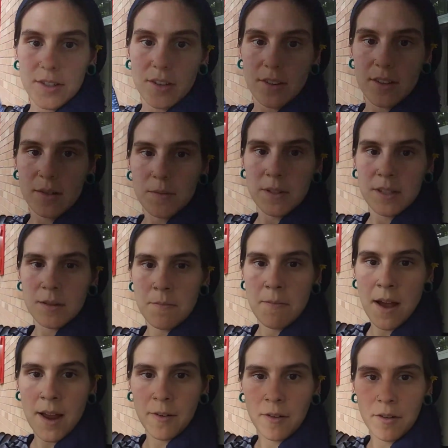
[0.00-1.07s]
So this one's a
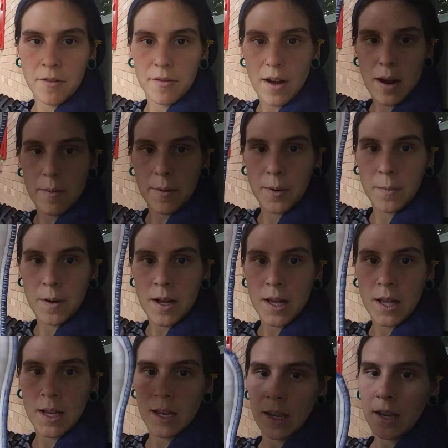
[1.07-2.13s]
microfiber
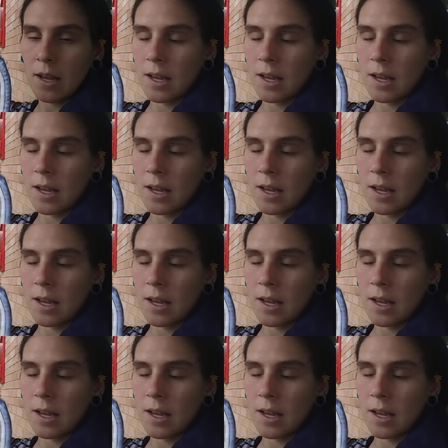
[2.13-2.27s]
one.